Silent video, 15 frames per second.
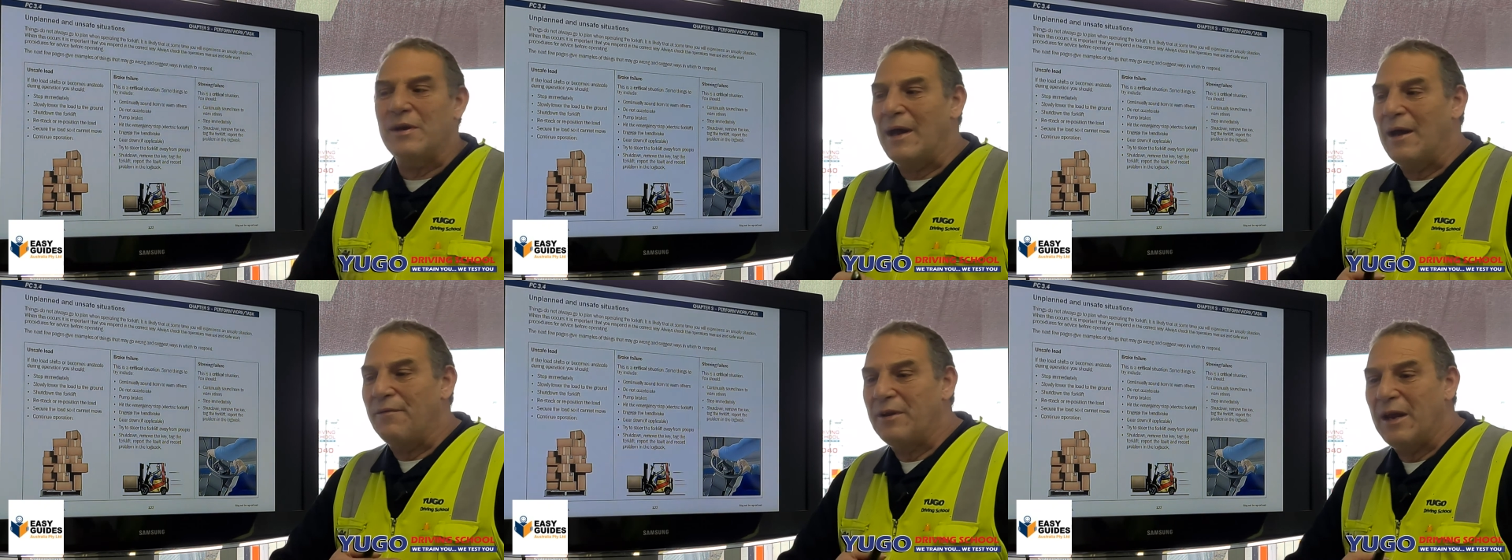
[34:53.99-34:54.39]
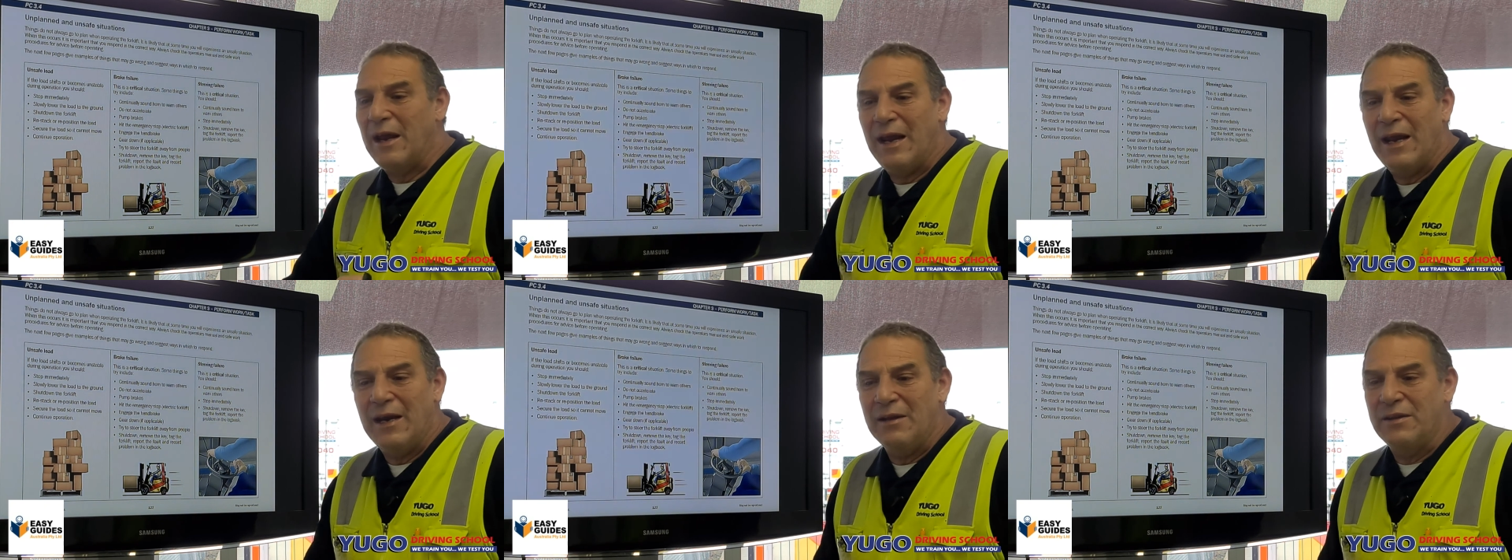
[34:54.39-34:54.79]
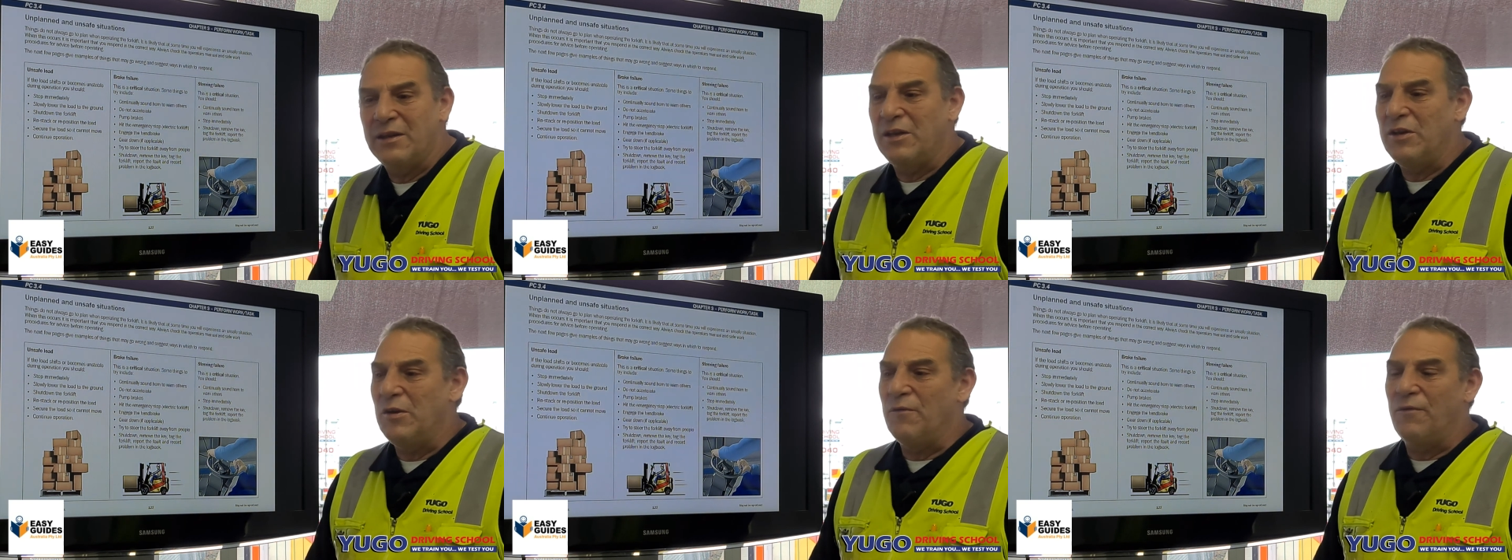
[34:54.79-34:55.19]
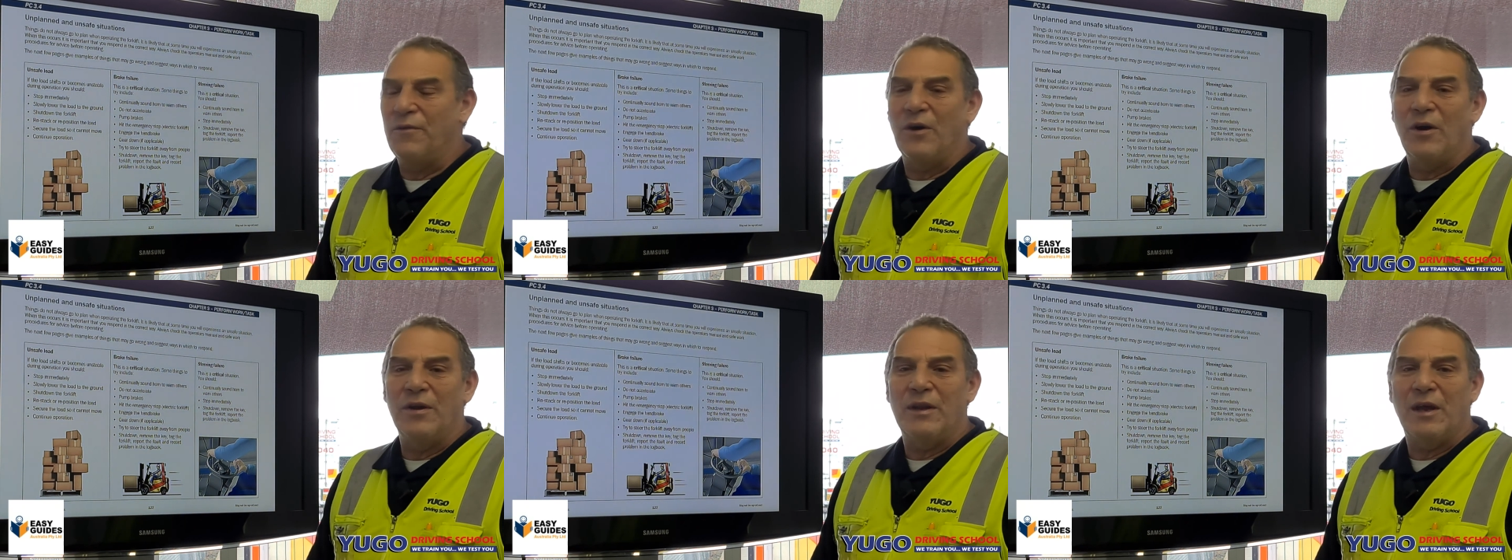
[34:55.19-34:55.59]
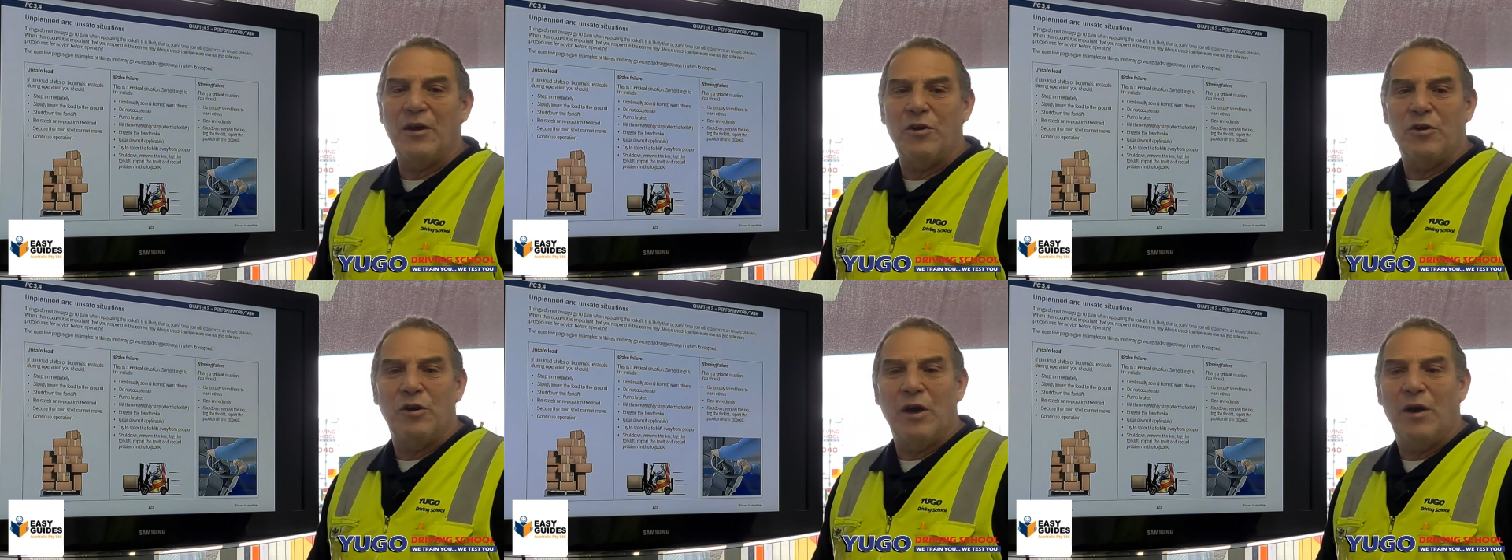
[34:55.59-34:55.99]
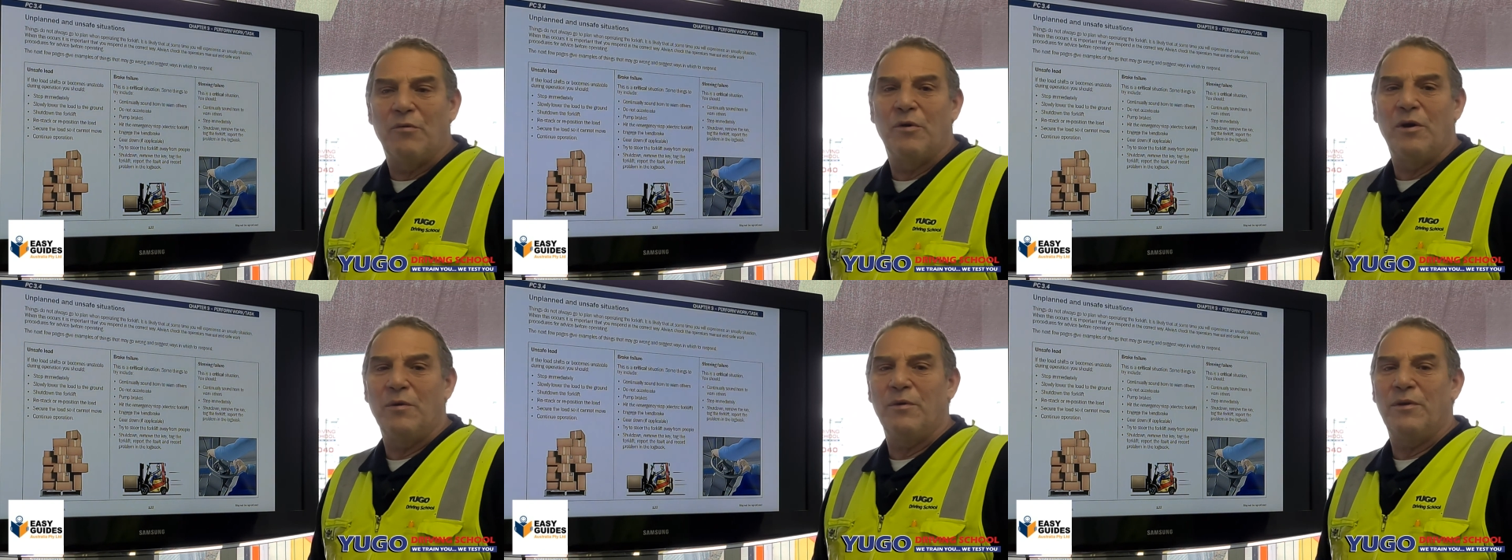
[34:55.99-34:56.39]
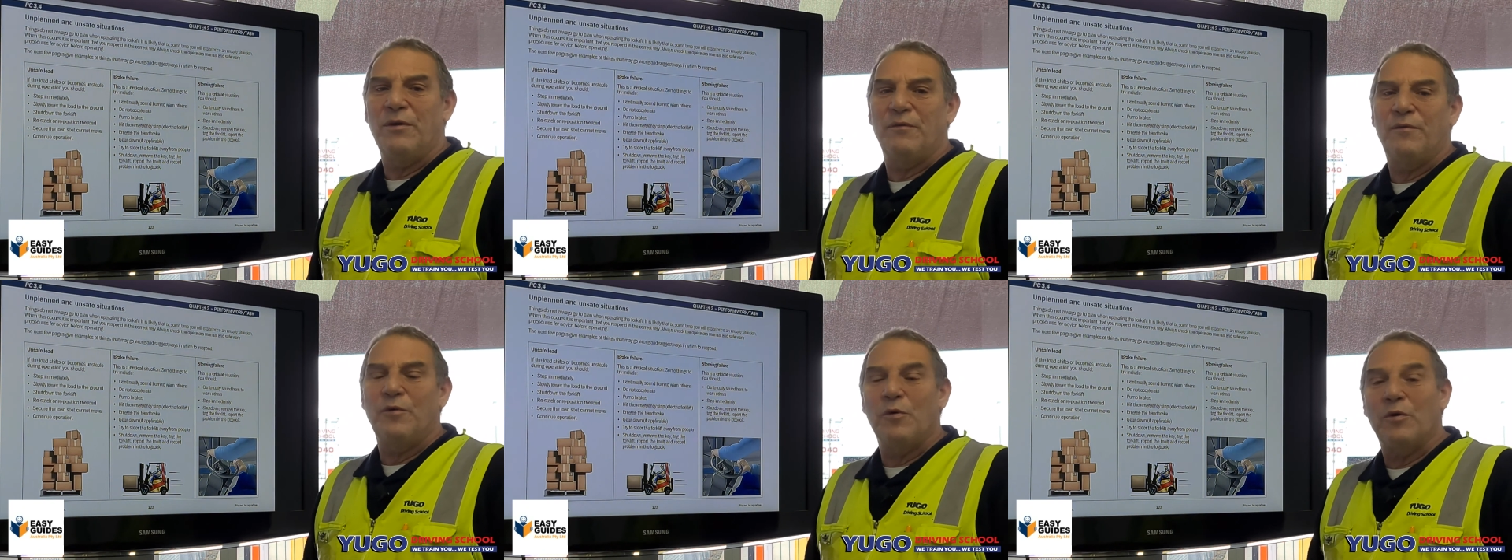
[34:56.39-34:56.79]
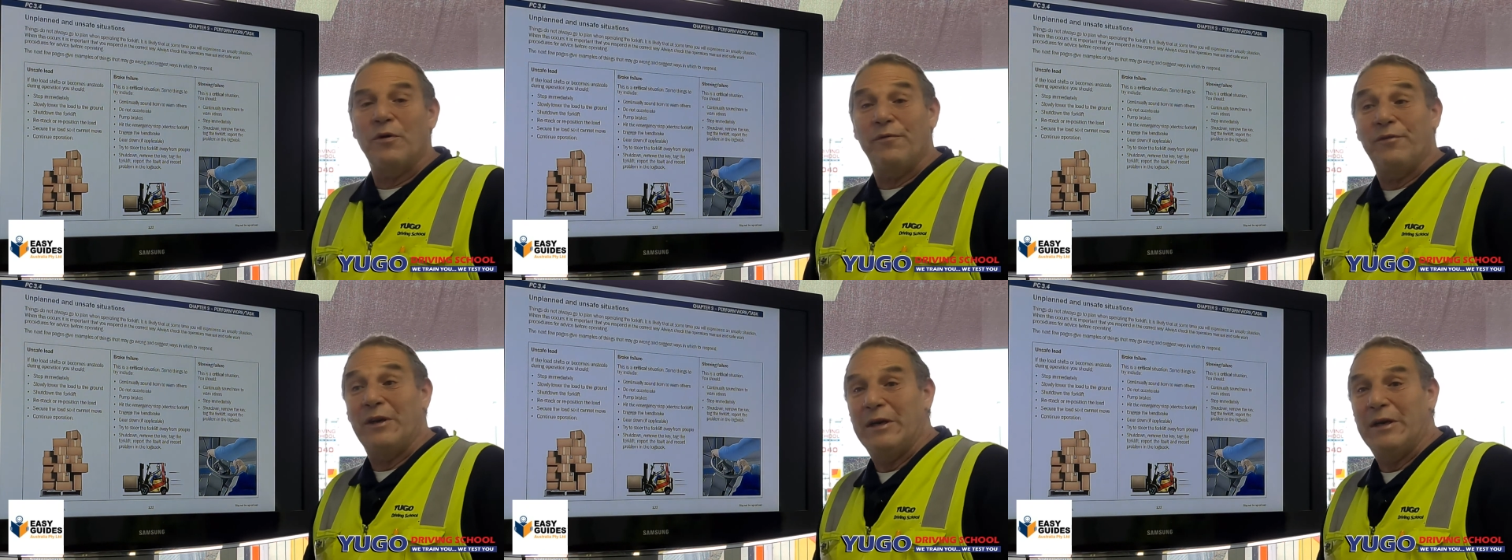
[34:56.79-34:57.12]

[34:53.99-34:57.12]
after anything you find that could go wrong with your forklift,